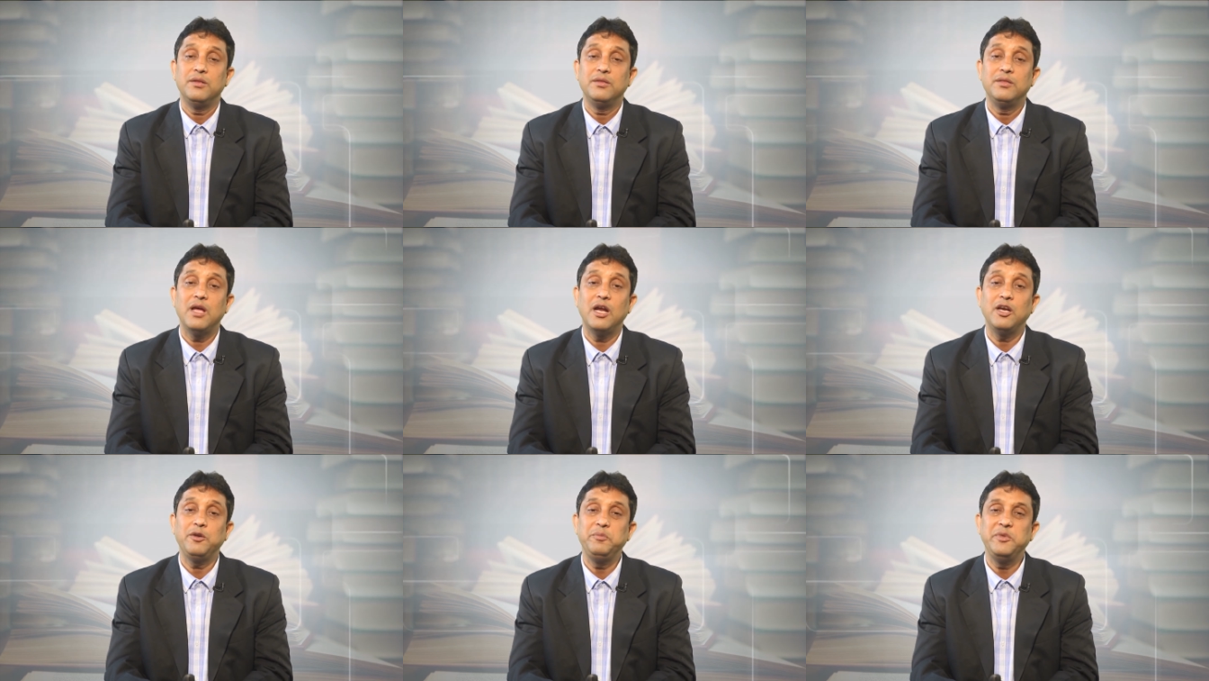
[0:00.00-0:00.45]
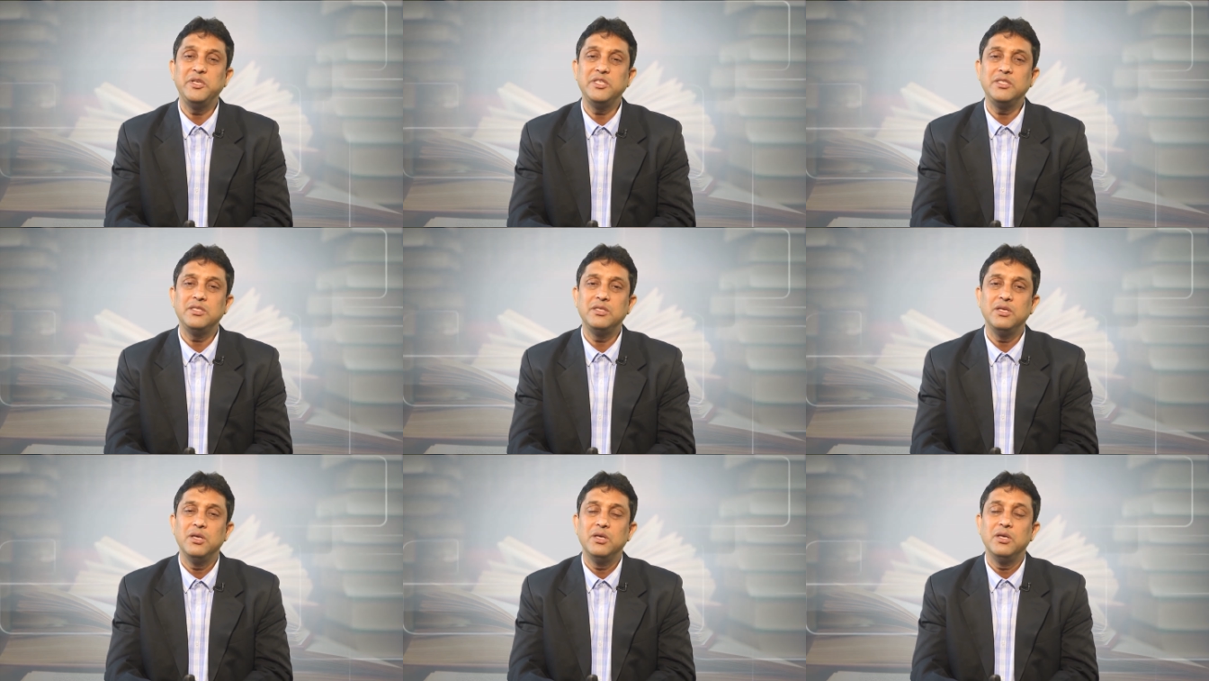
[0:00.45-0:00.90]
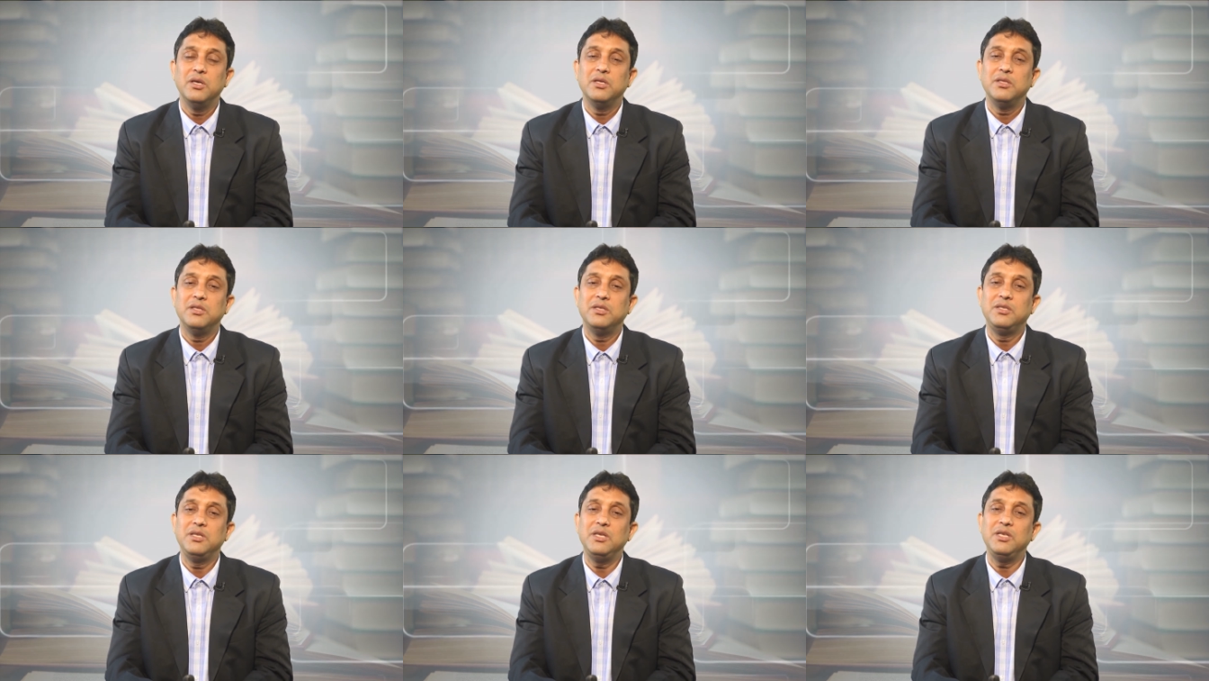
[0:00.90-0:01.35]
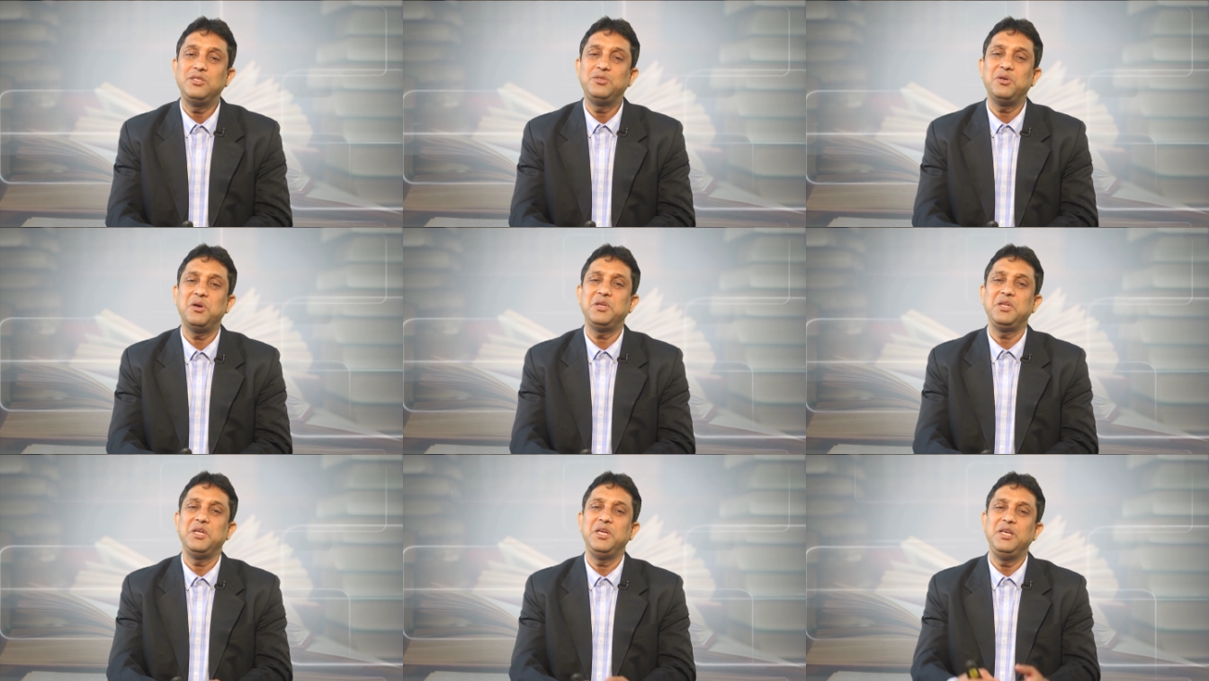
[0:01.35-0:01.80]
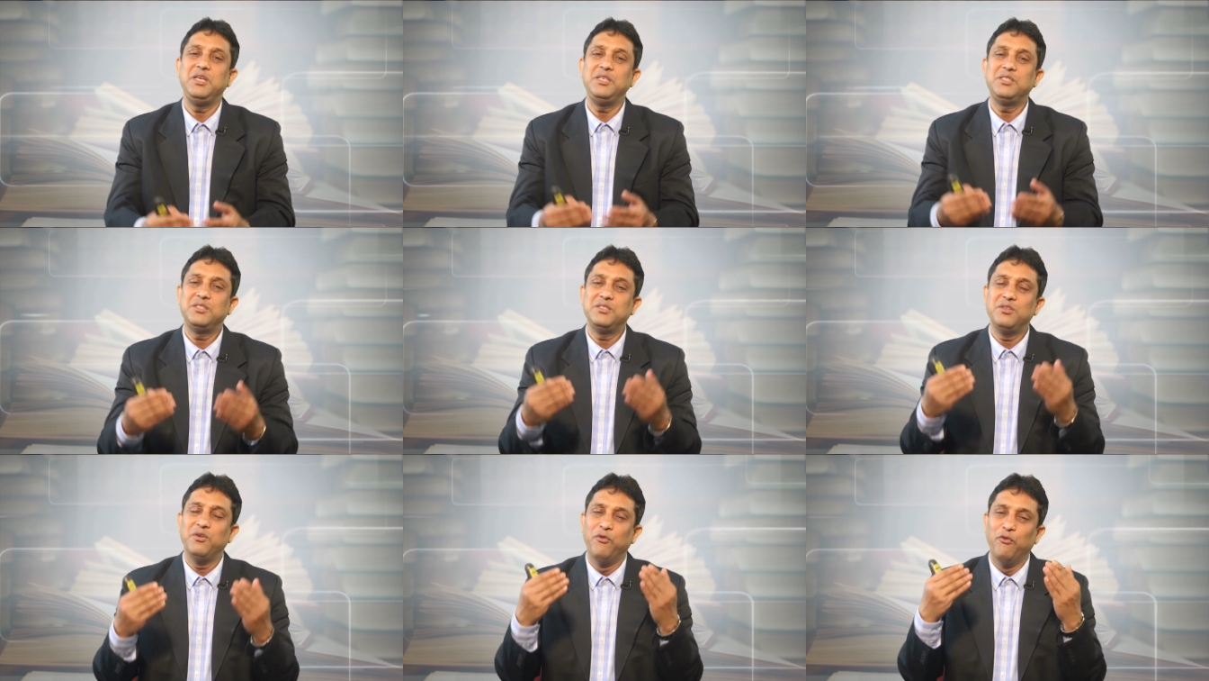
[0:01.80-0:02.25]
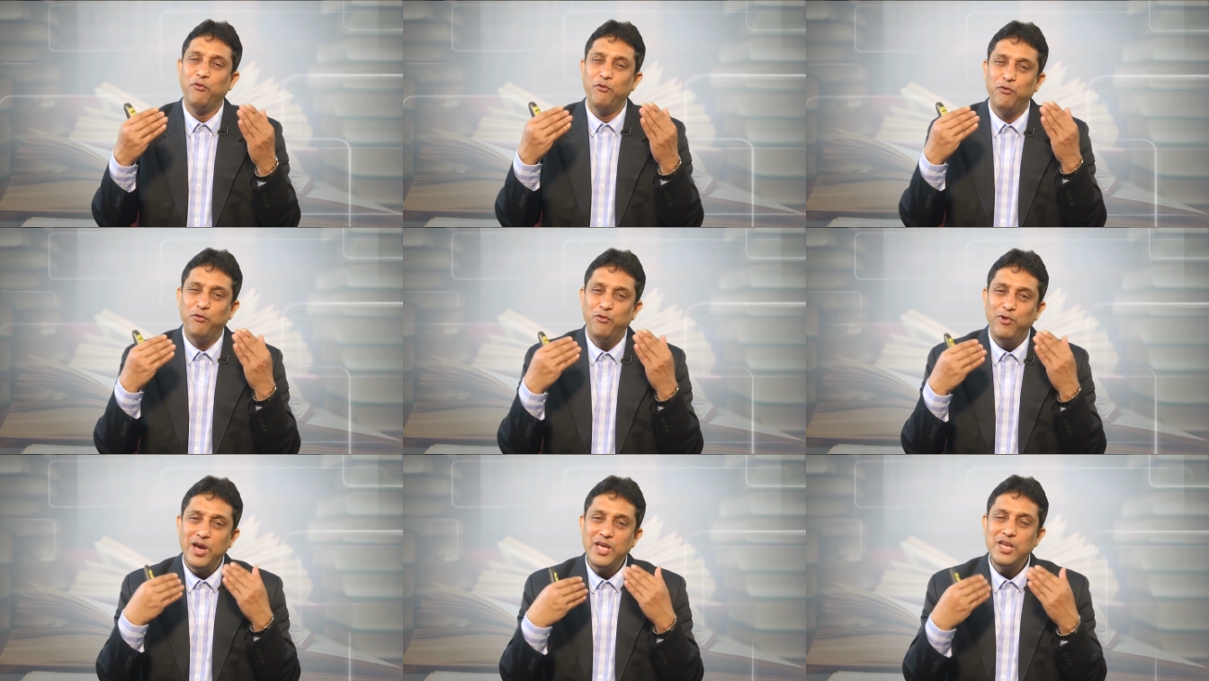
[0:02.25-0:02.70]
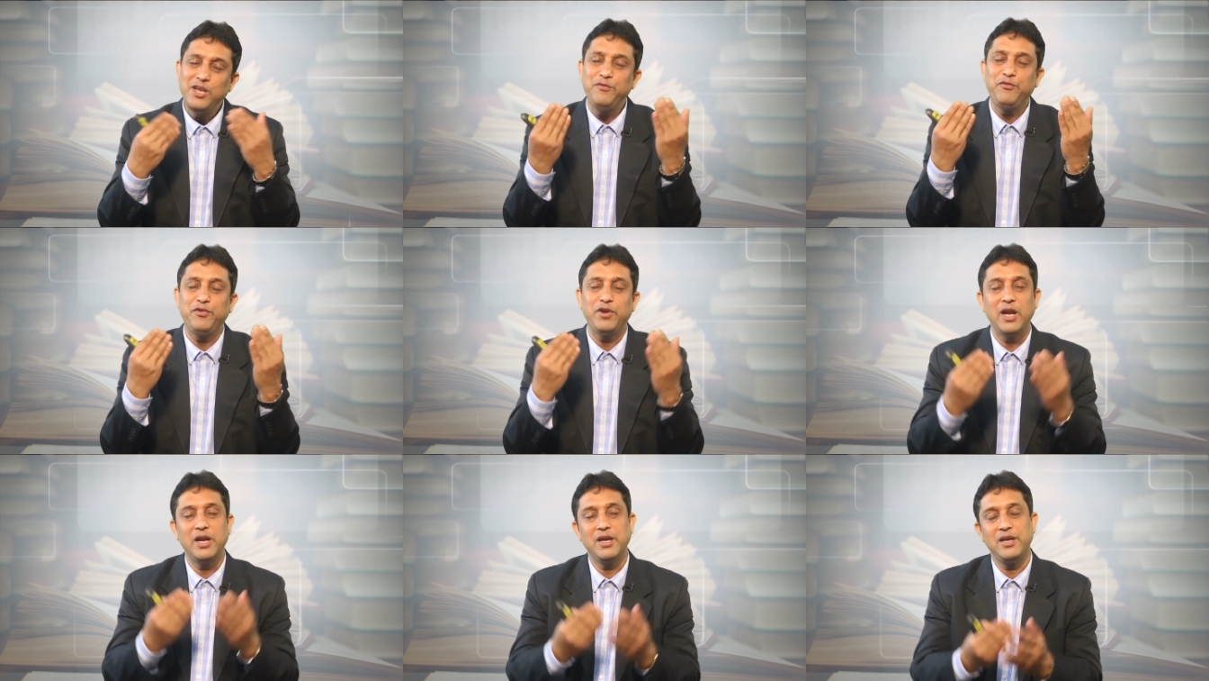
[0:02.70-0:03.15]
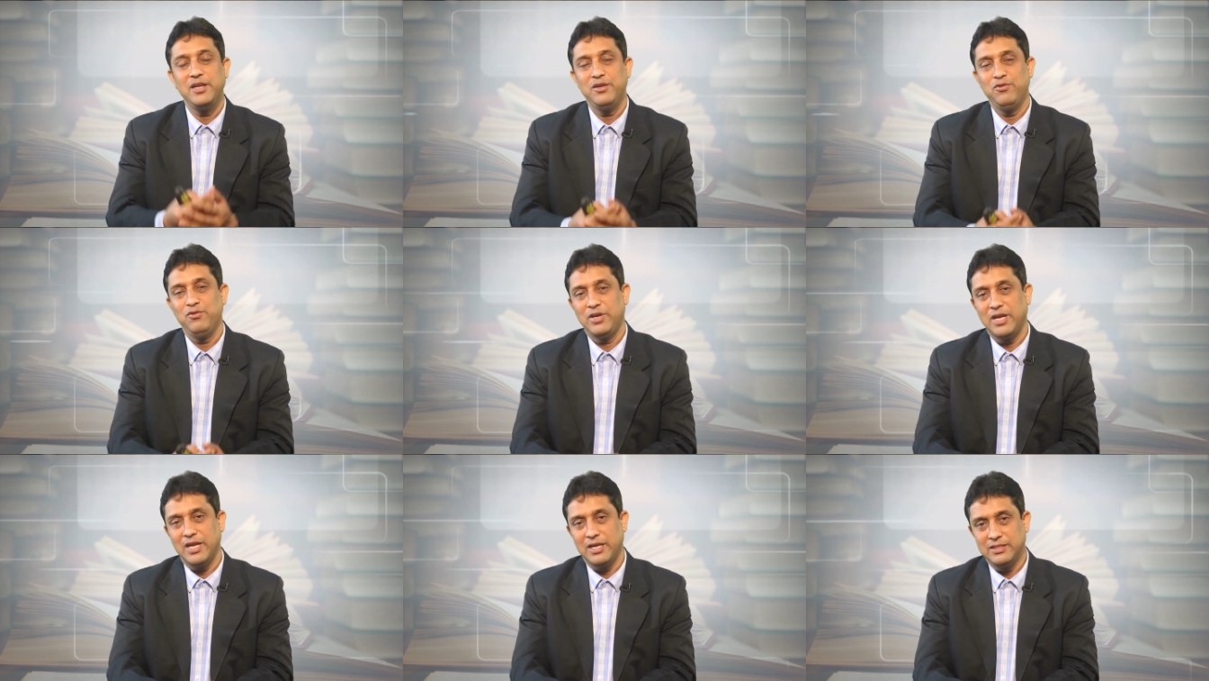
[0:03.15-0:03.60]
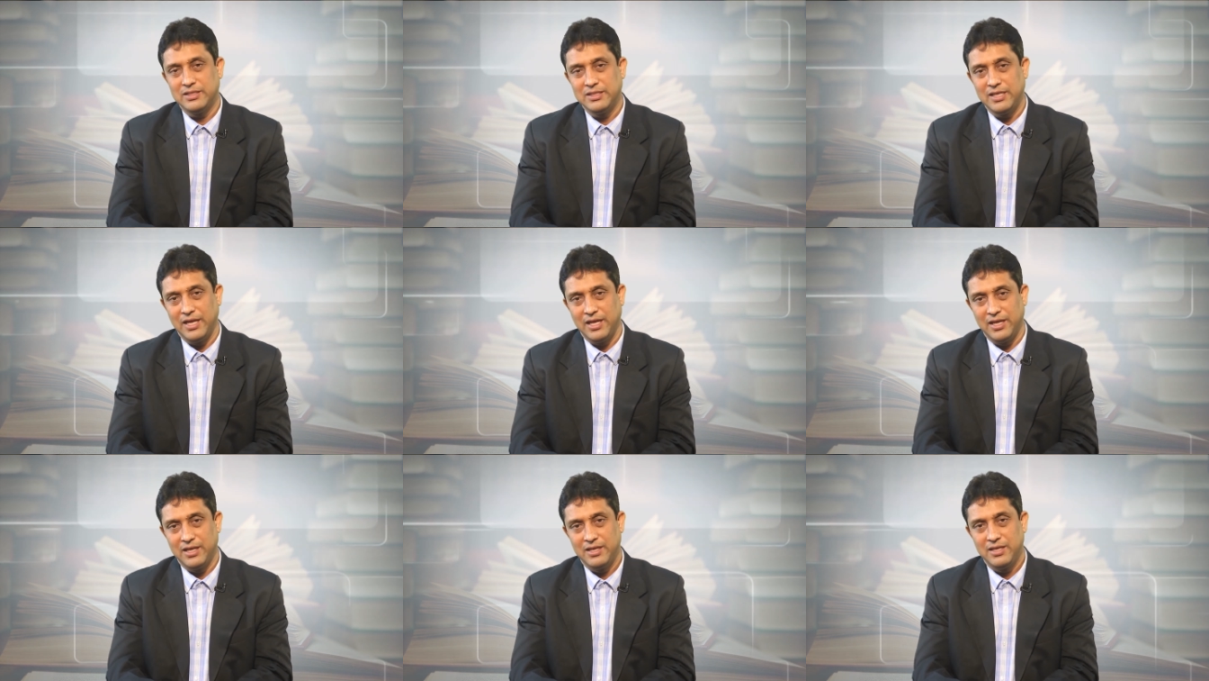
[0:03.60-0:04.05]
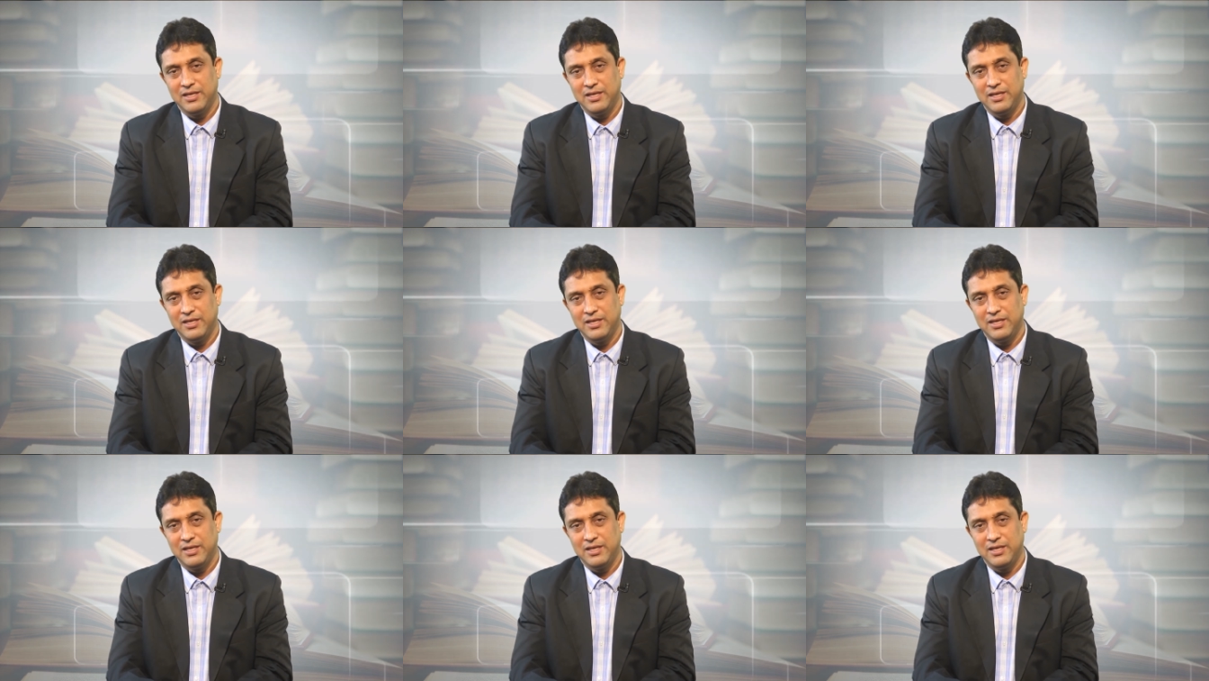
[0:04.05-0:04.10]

That means the teacher is very friendly, you can say.